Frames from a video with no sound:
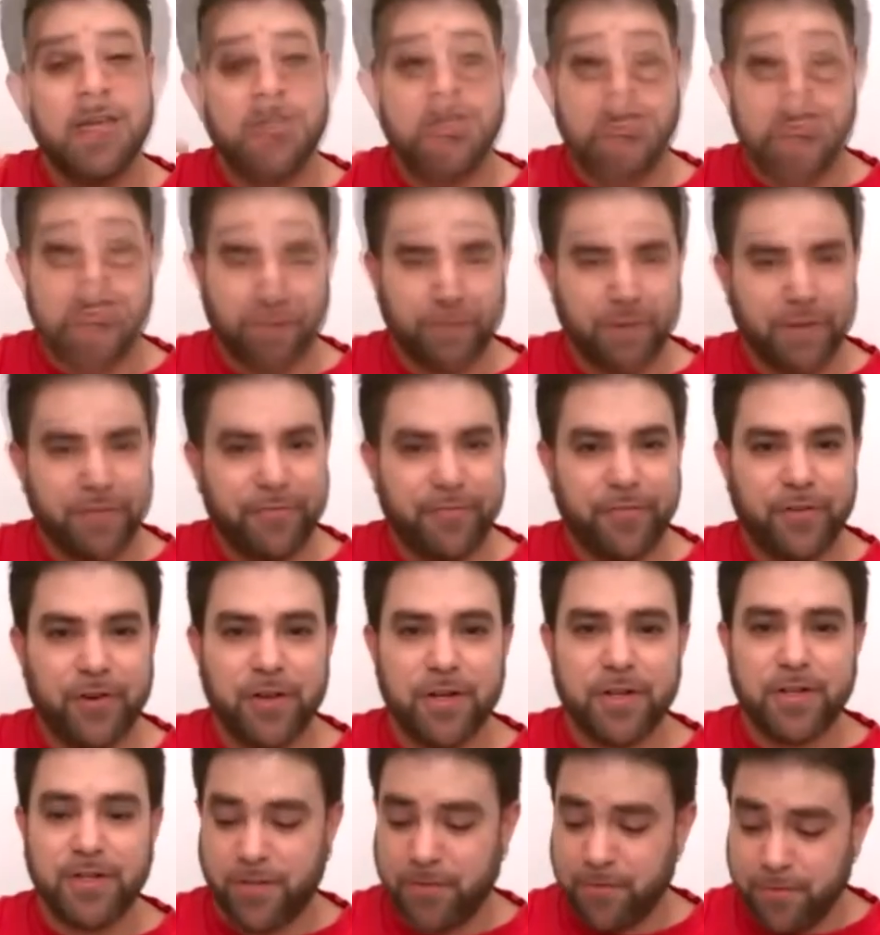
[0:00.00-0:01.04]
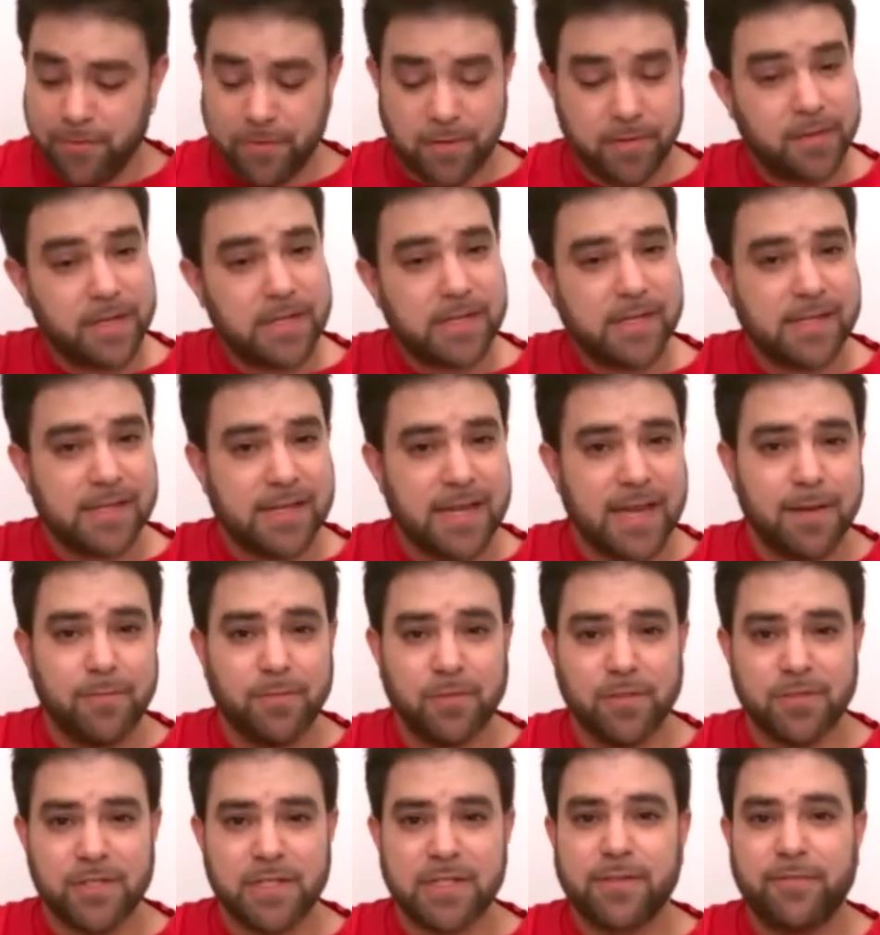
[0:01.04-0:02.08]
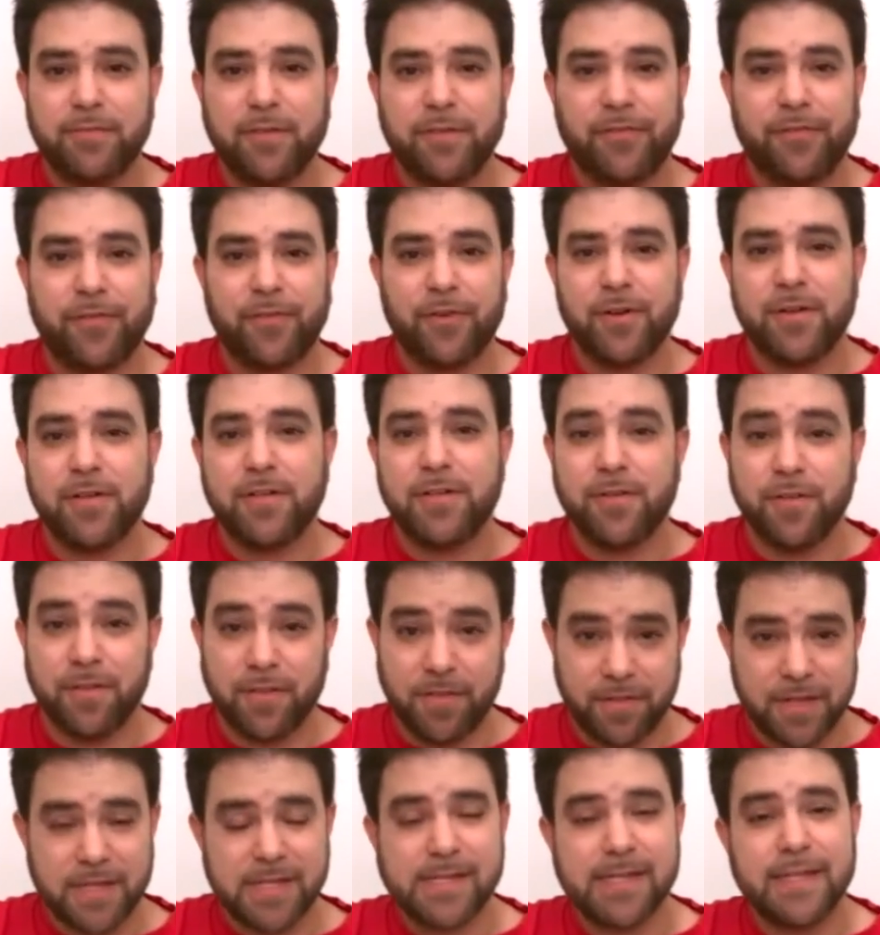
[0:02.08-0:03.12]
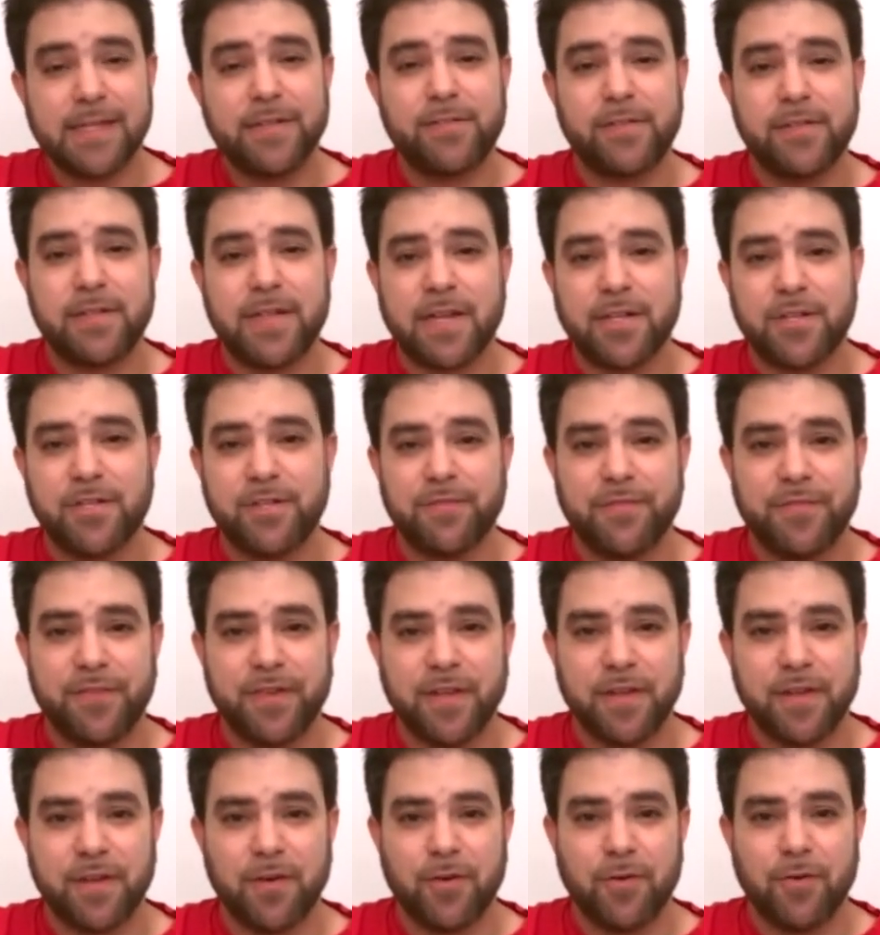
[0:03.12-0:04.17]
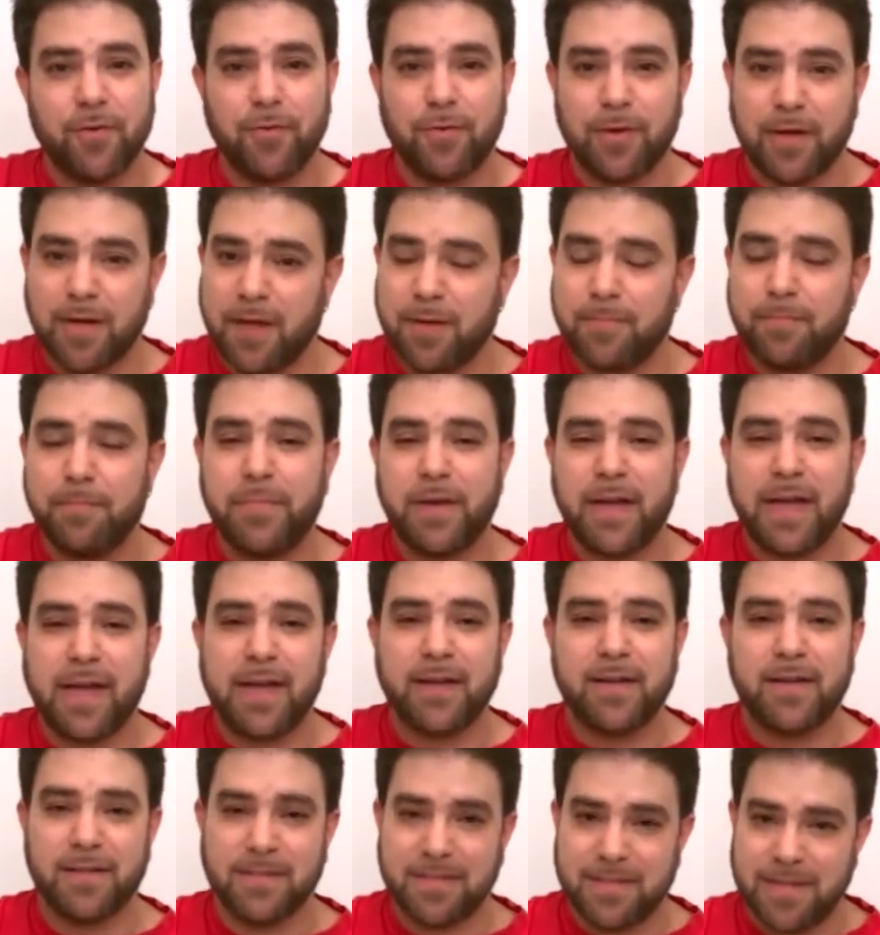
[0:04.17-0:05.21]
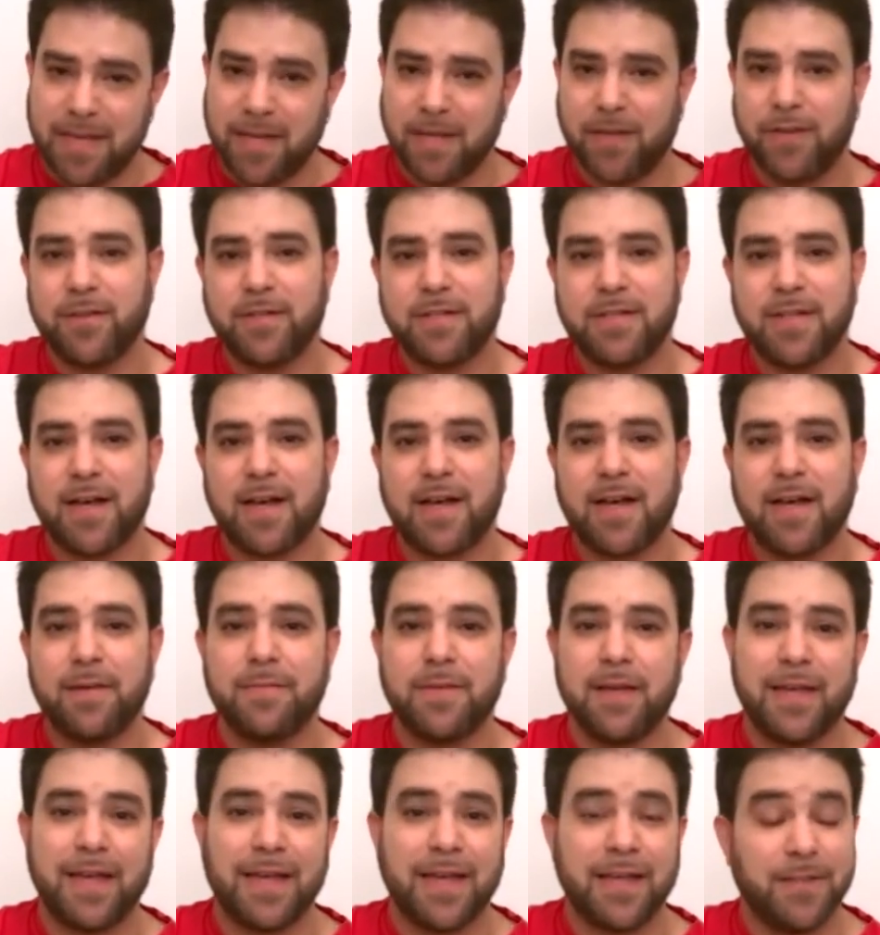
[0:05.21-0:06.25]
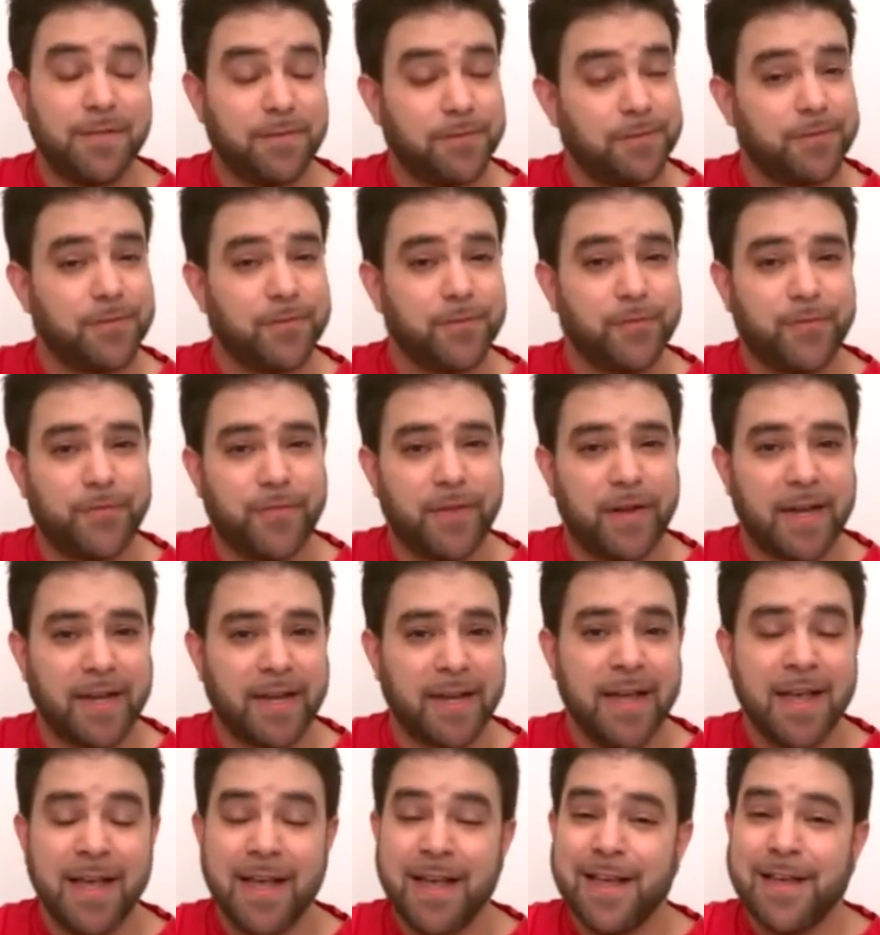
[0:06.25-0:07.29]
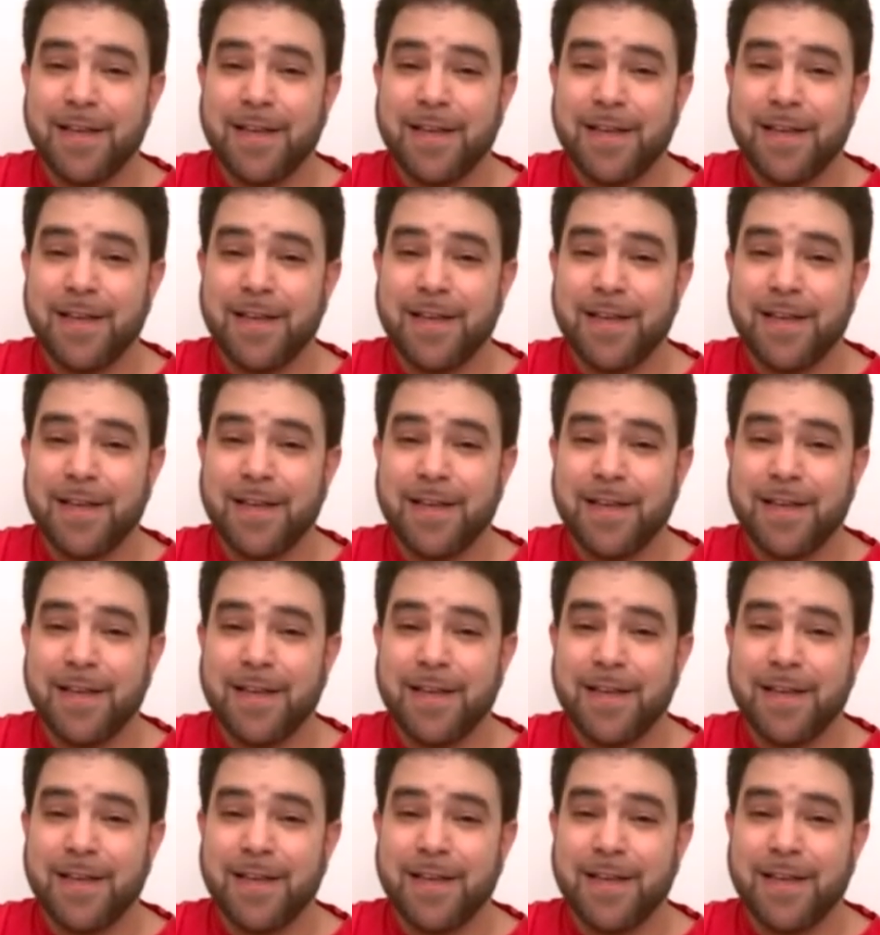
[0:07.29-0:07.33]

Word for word: Just refer to this table, just refer to this introduction video, come back Take your time and you'll do fine.